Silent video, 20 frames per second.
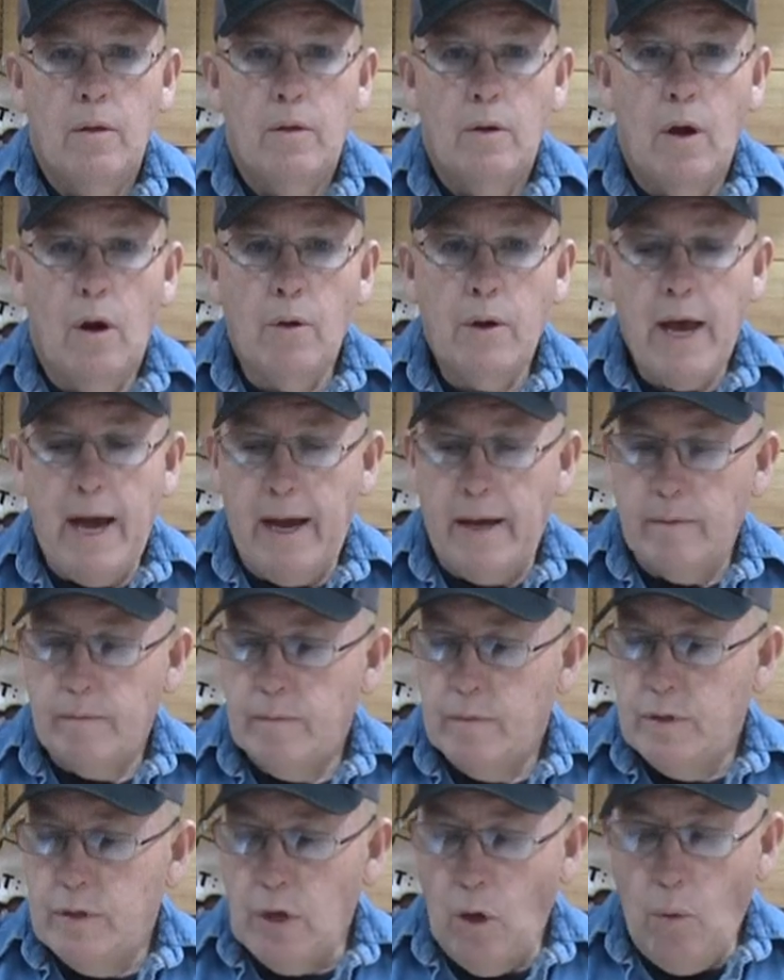Okay,
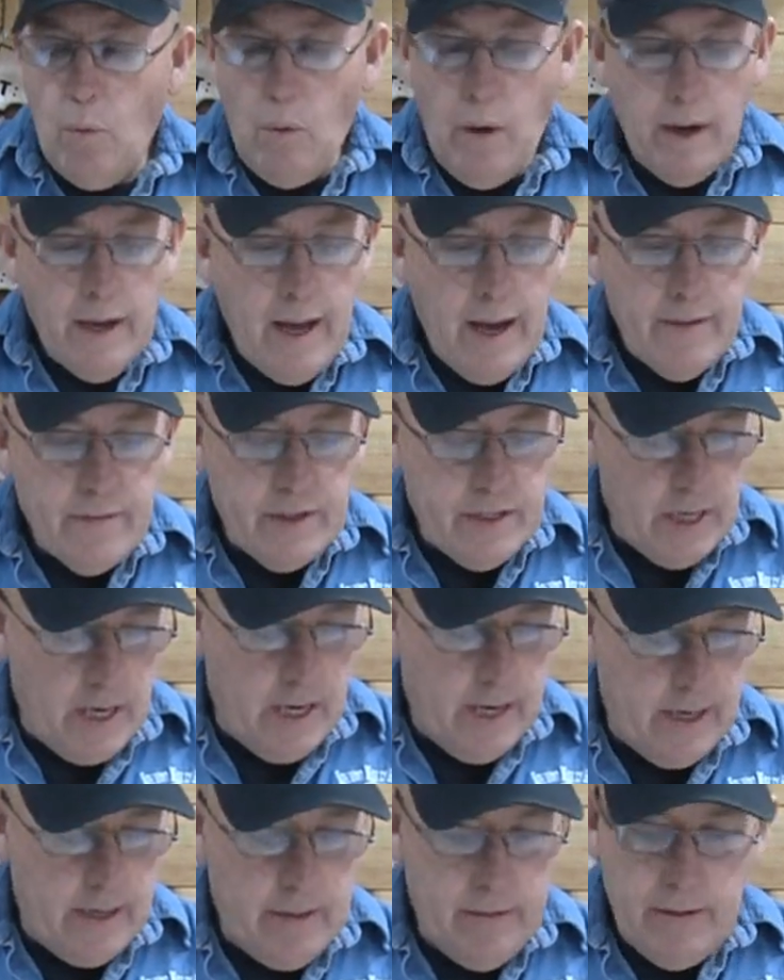so what I've
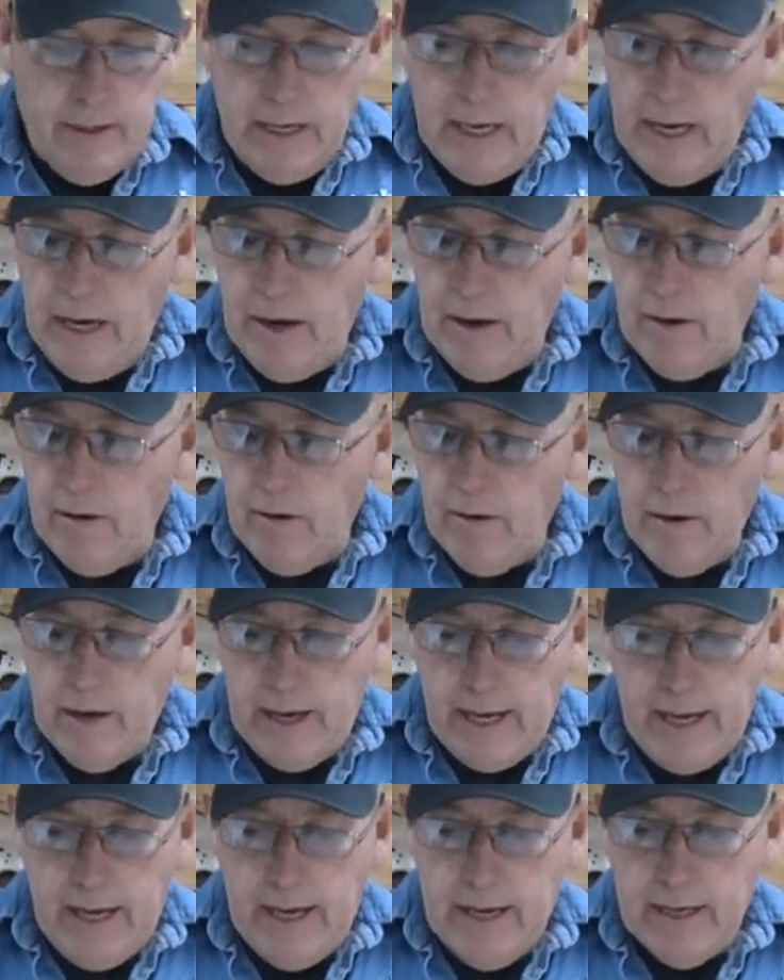done here
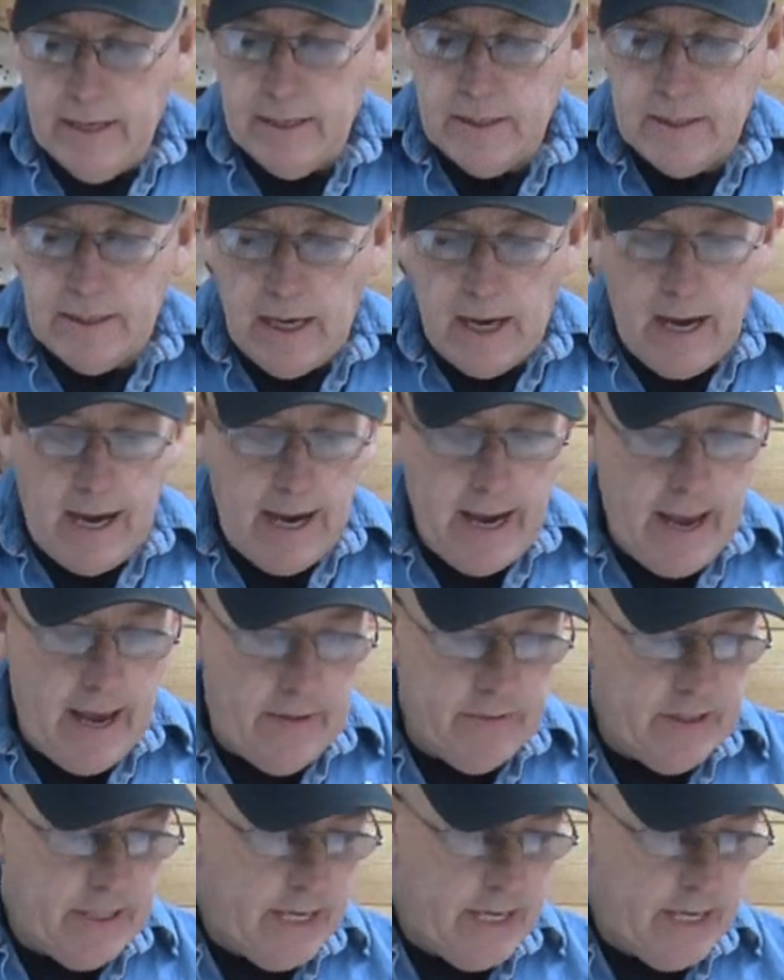is I have